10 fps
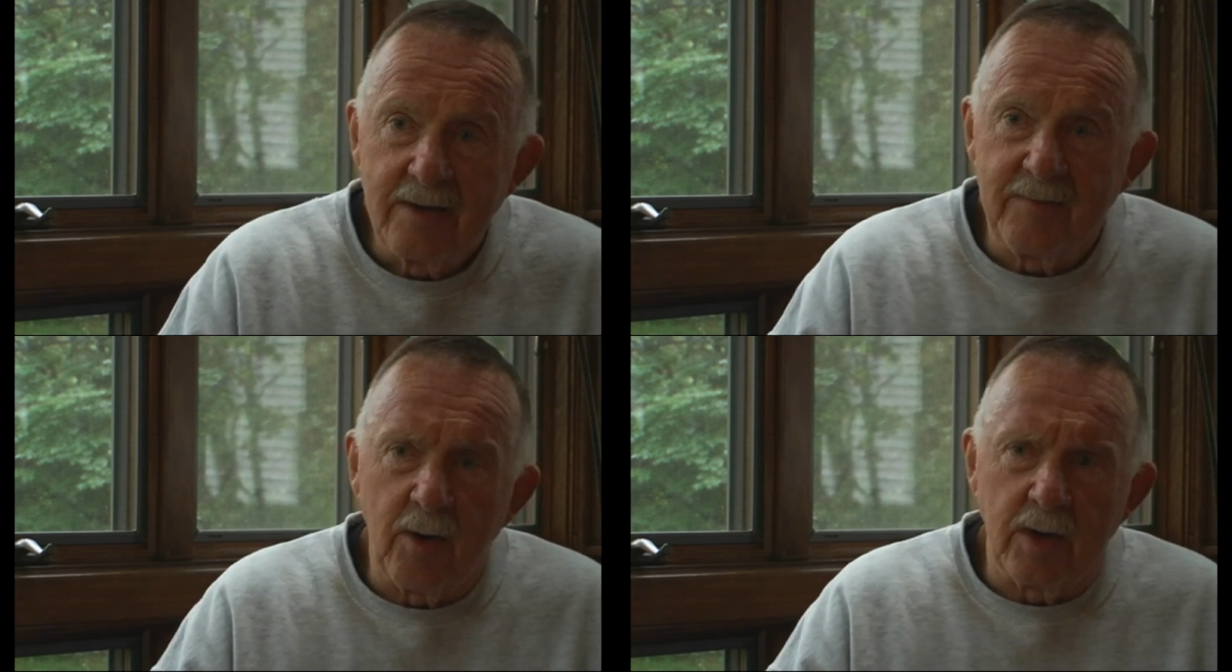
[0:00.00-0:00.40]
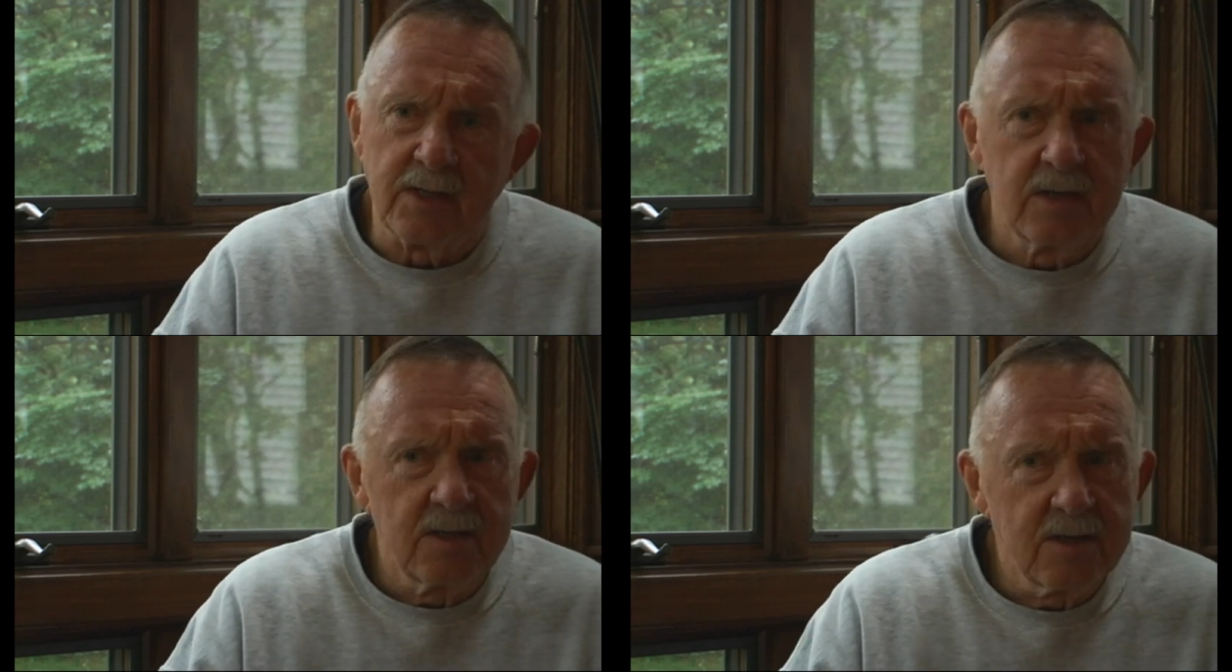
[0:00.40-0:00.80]
they're like,
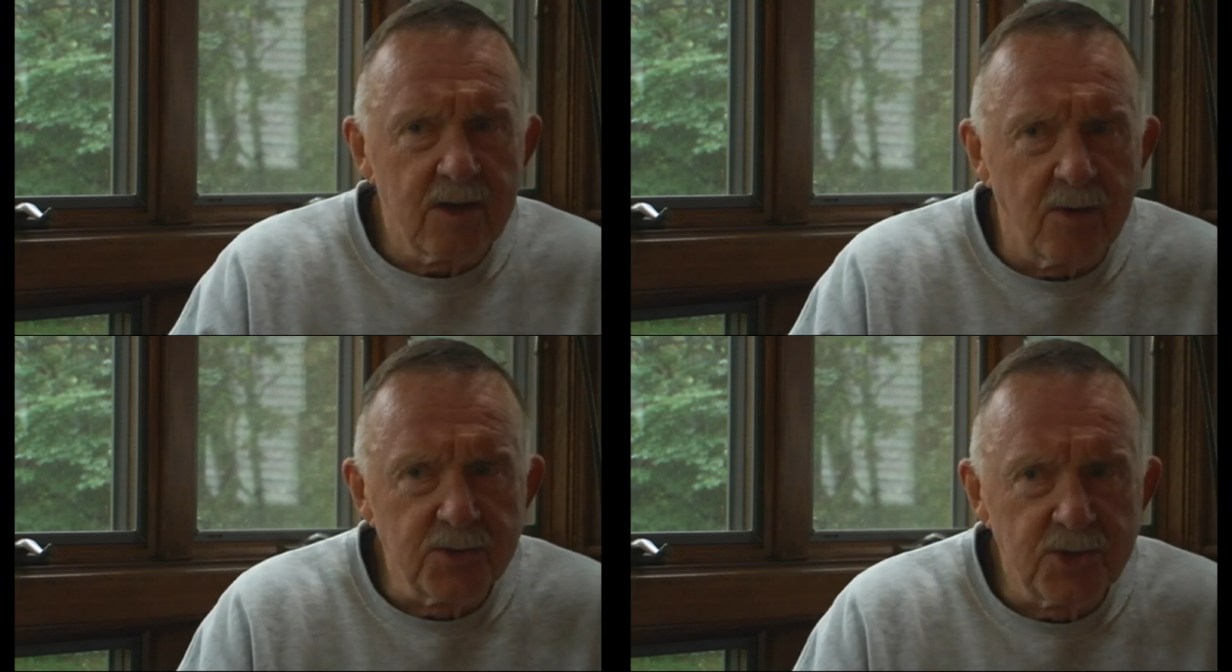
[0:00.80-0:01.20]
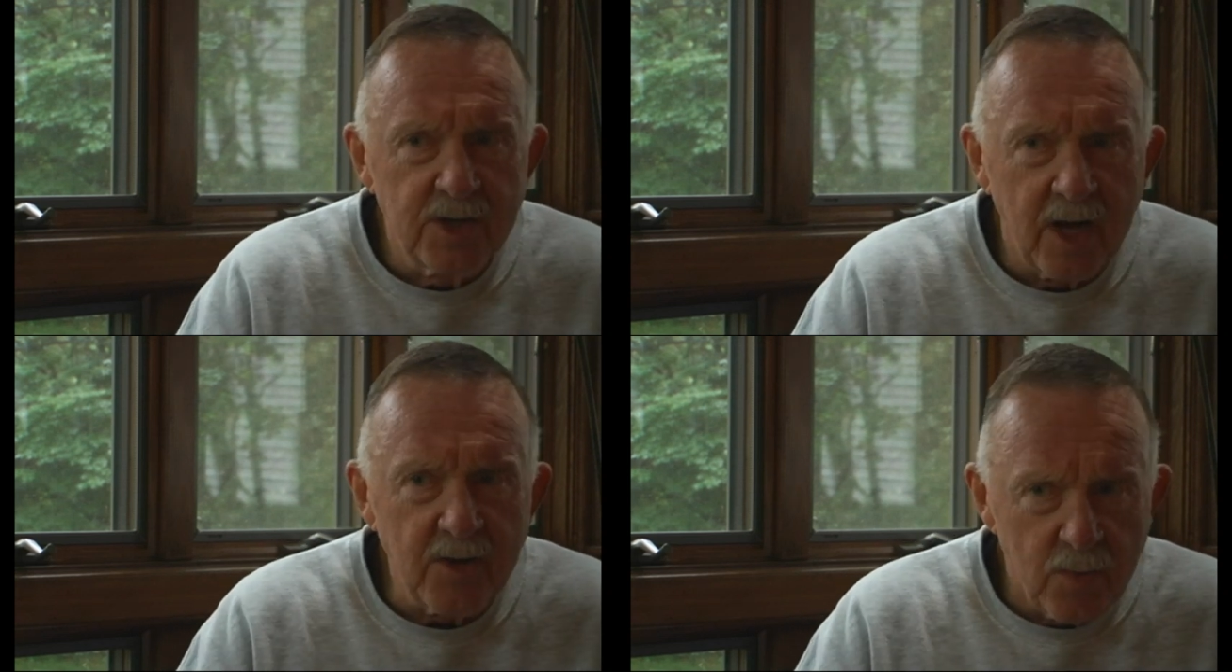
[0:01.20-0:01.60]
Coach,
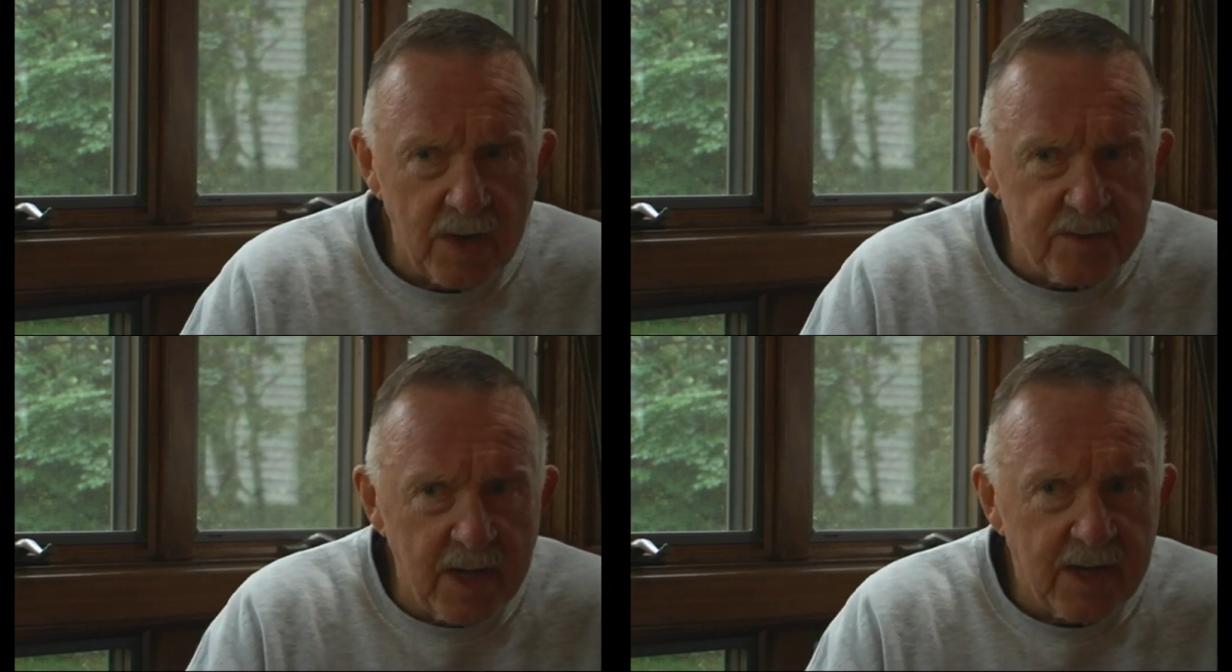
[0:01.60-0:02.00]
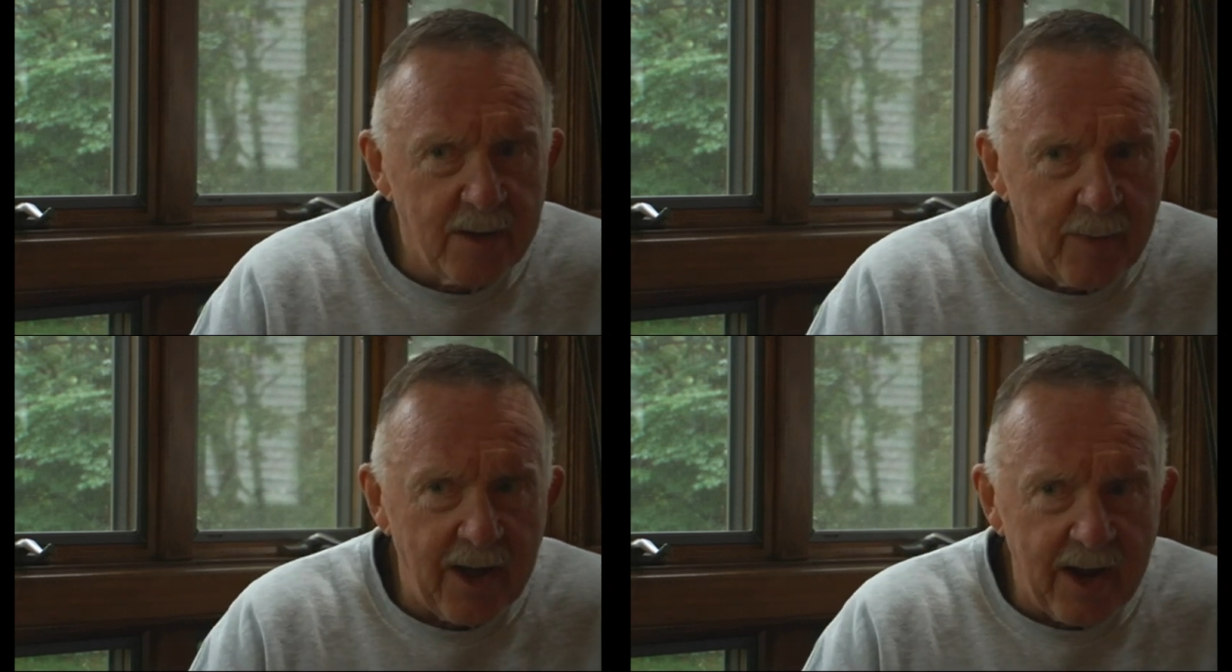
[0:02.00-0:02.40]
are you really thinking
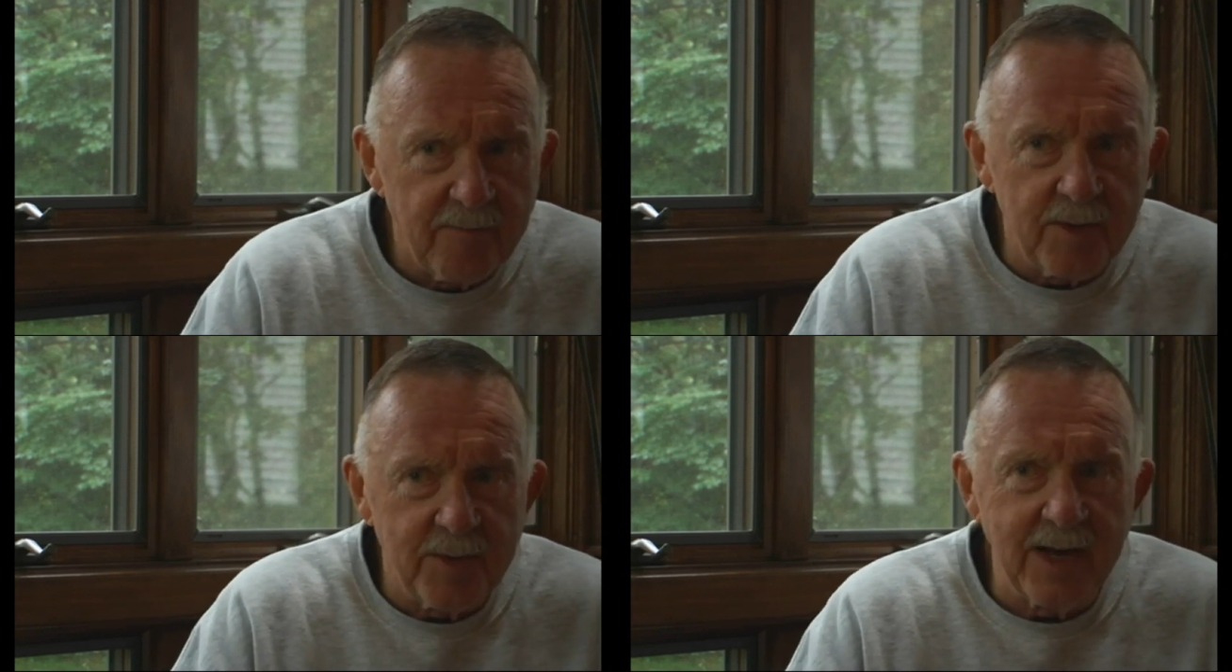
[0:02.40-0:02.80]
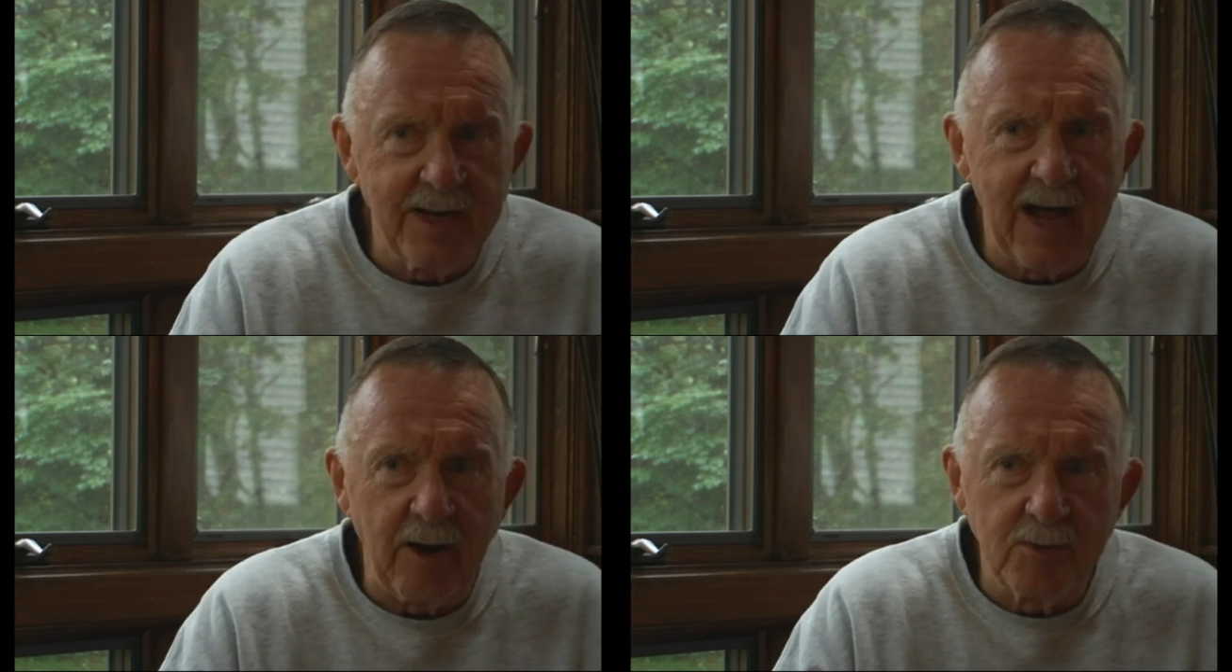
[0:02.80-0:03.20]
about everything now?